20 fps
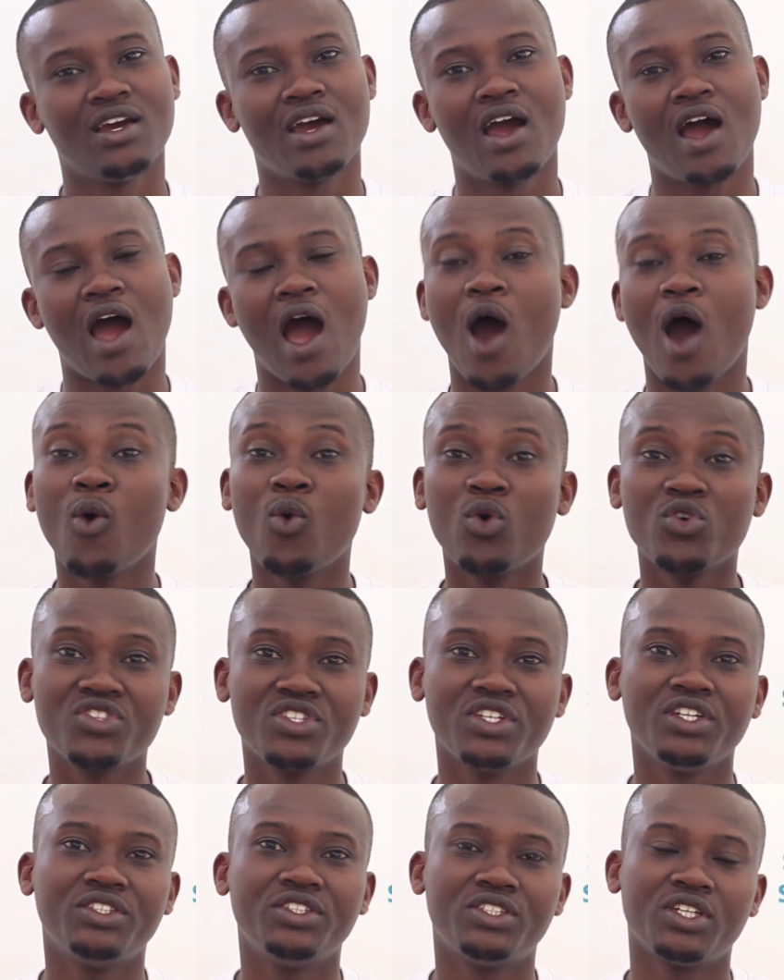How was
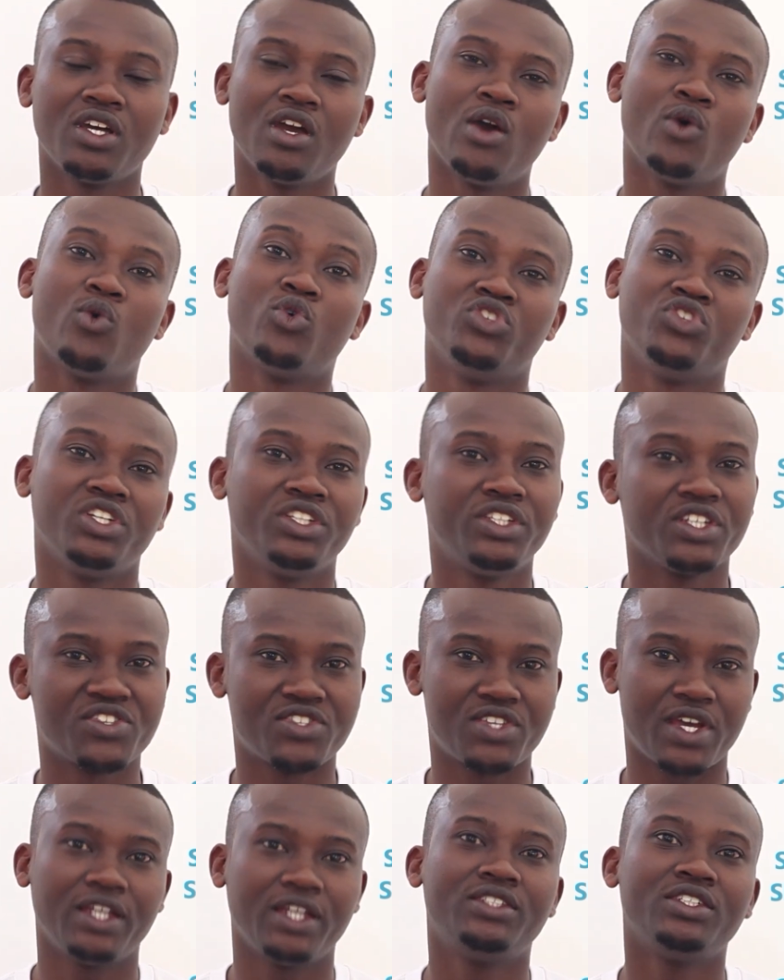it? Was it
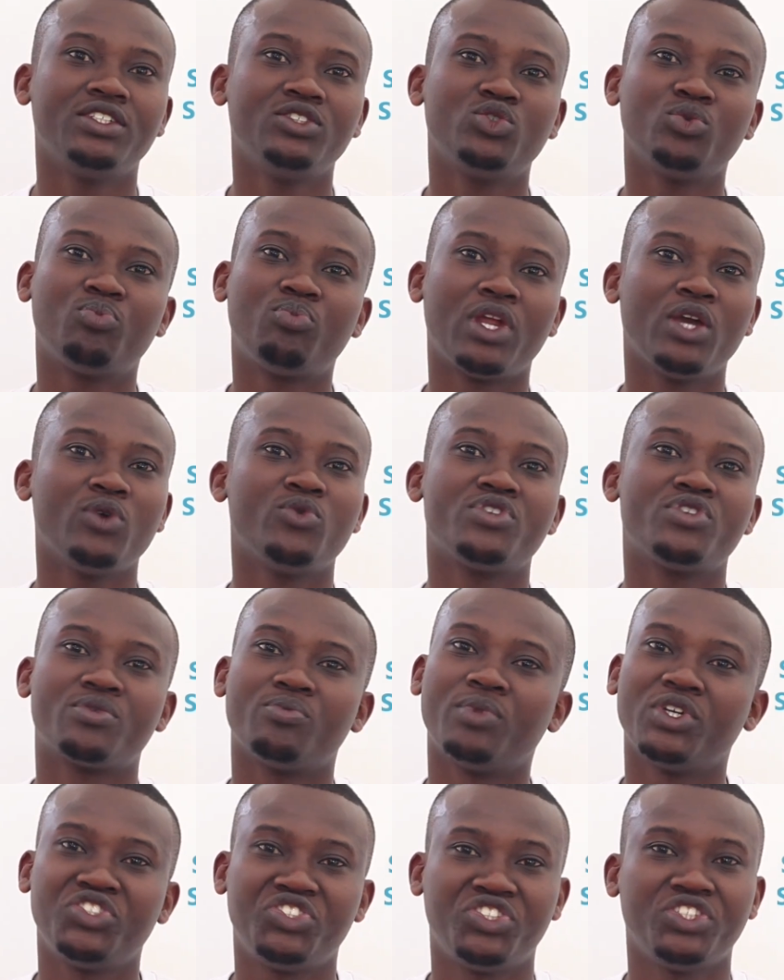exciting to play with
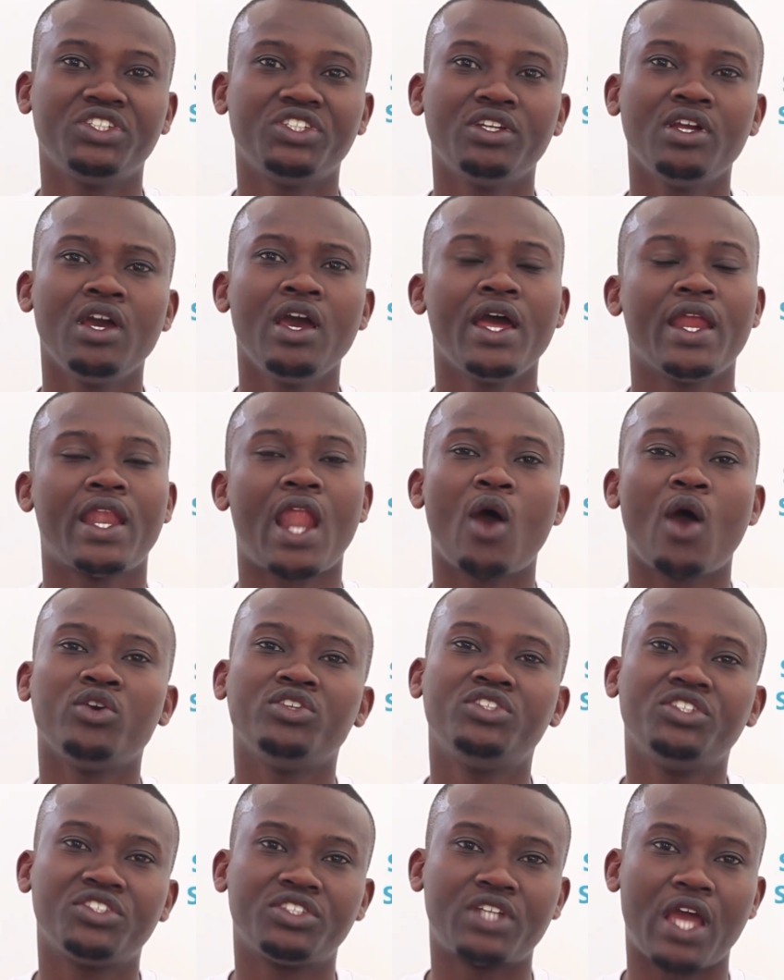machine? Now
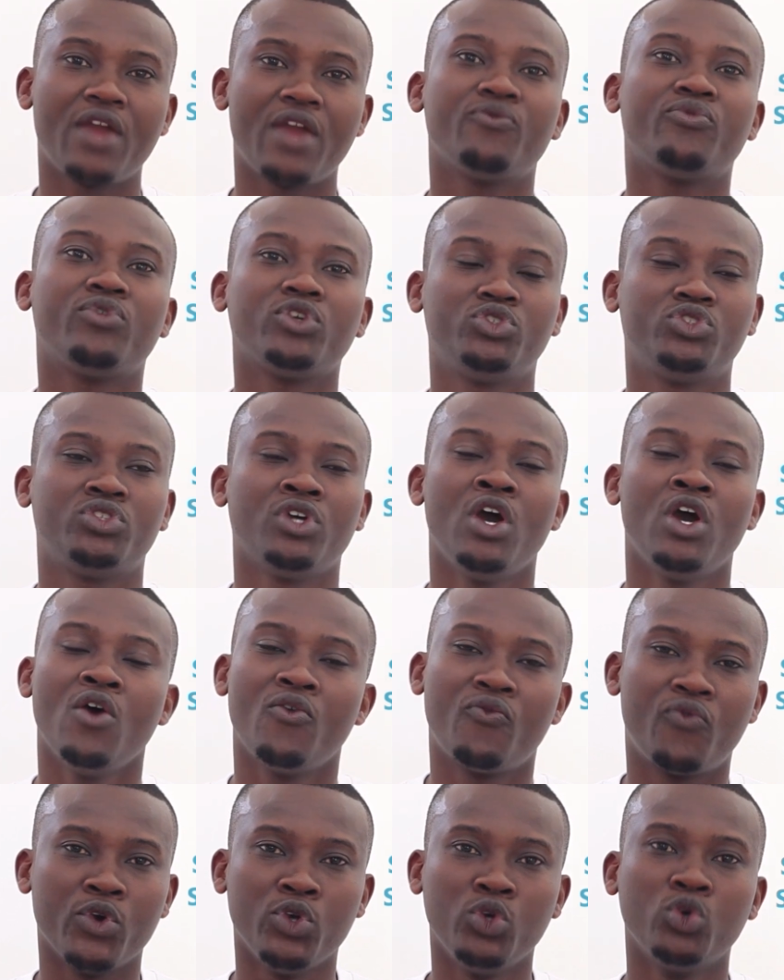it is time
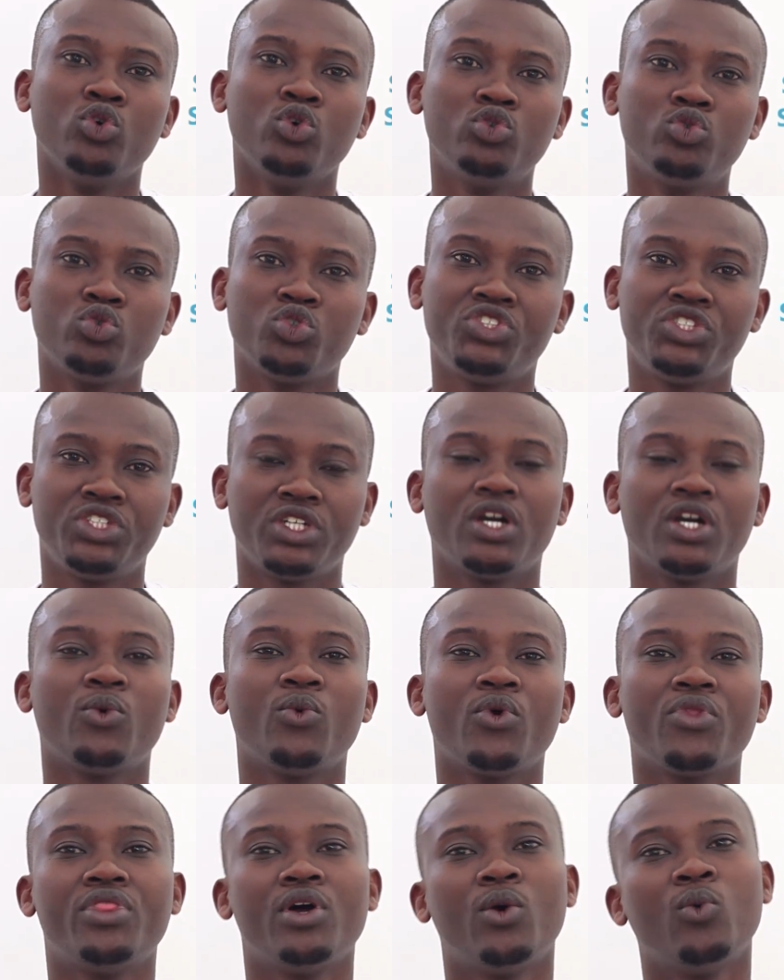for you to share
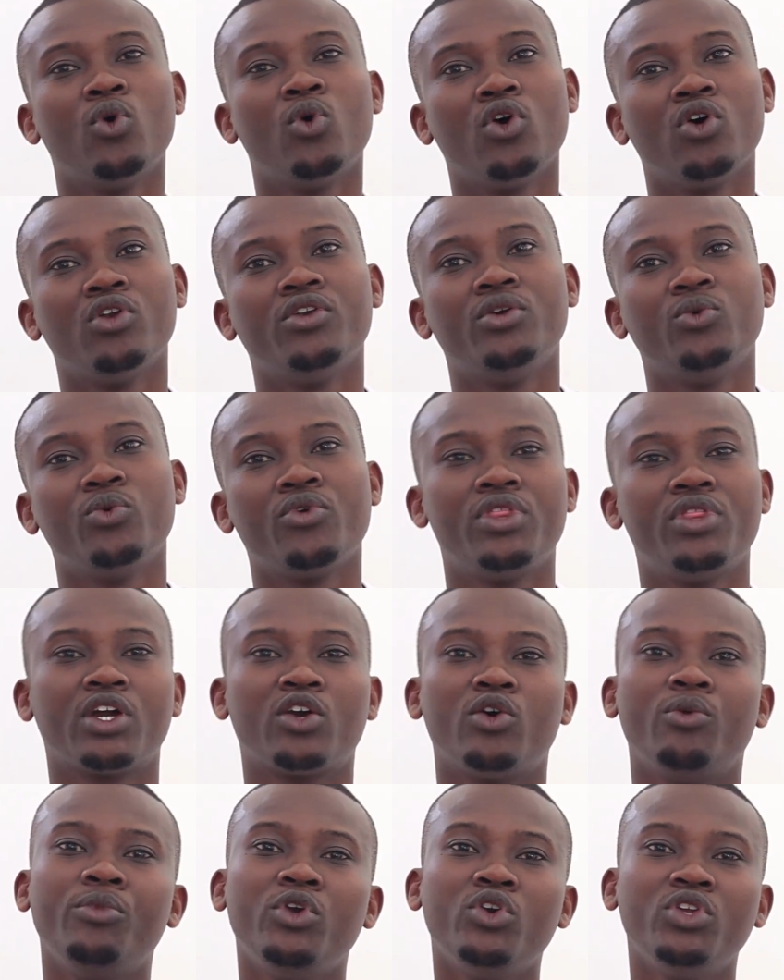with the world, with the
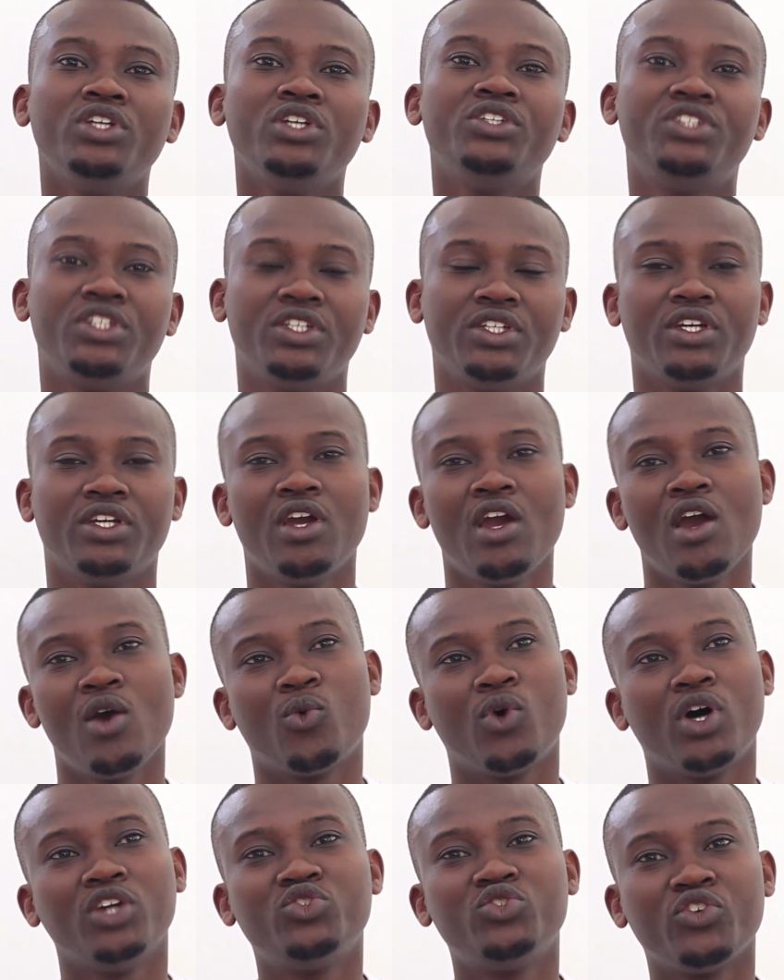community,
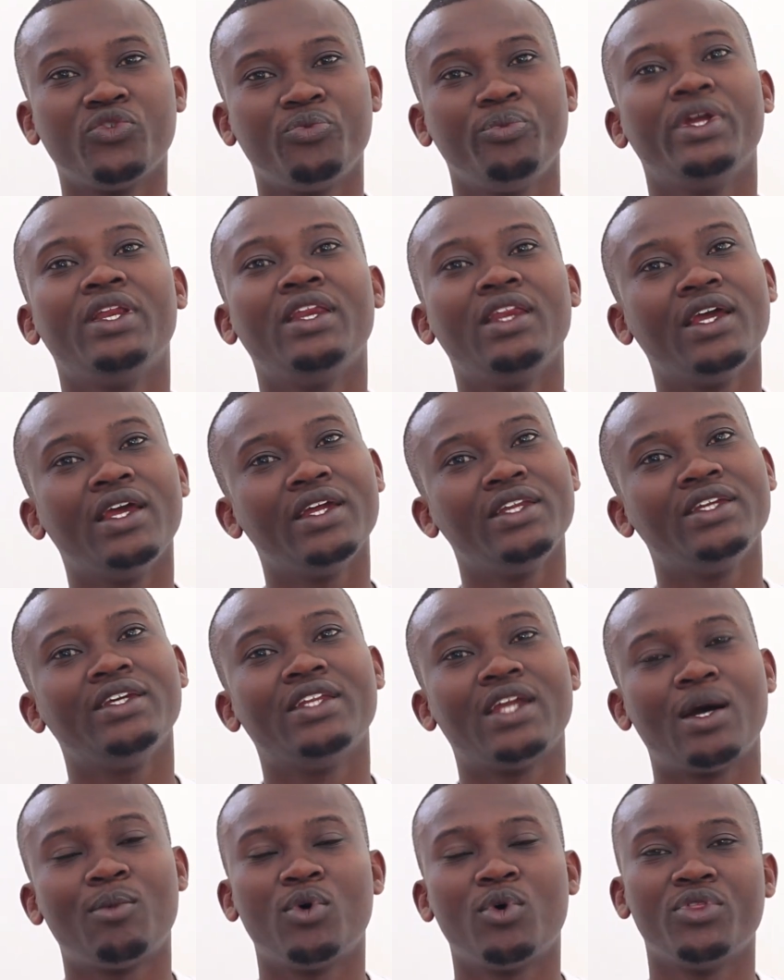what you've been learning
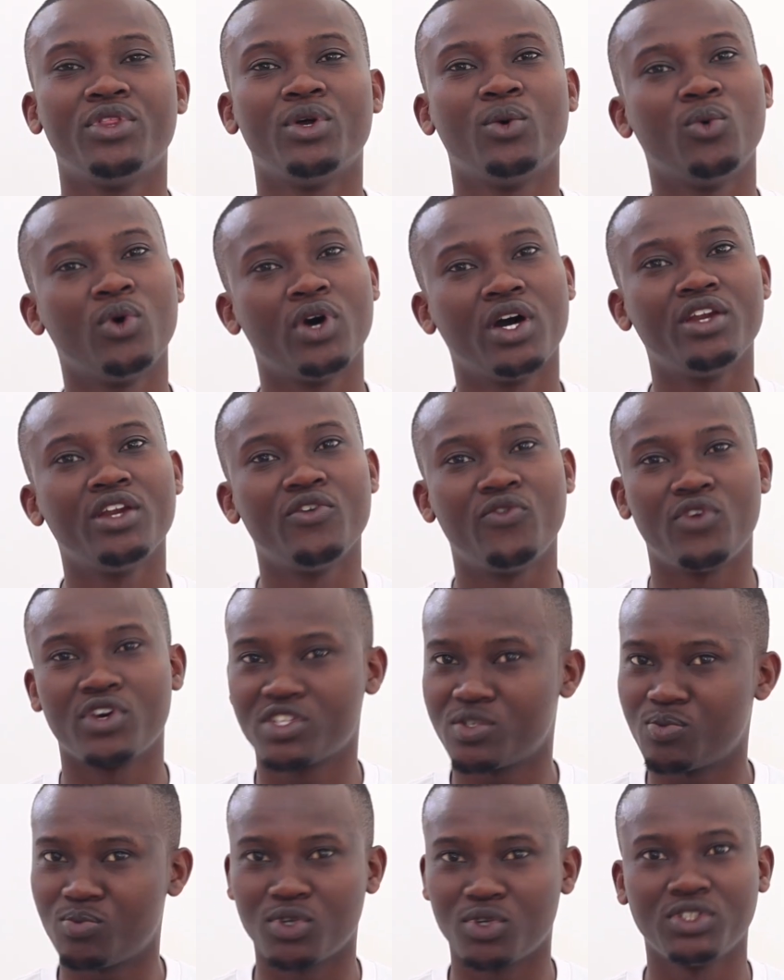about the world of
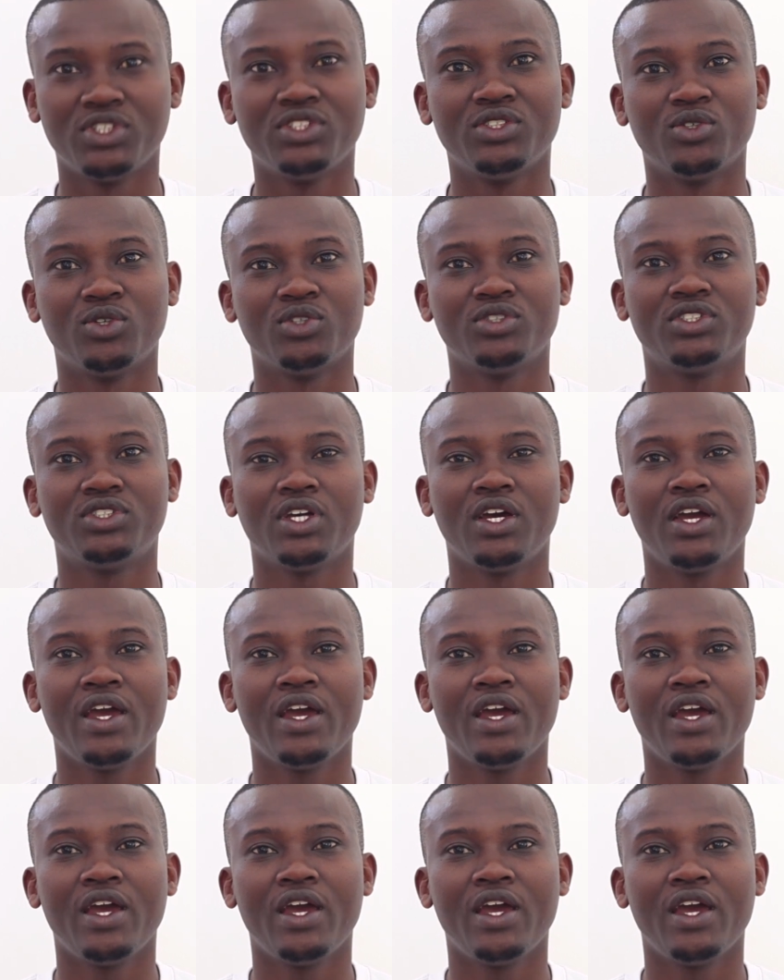Exploding Dots.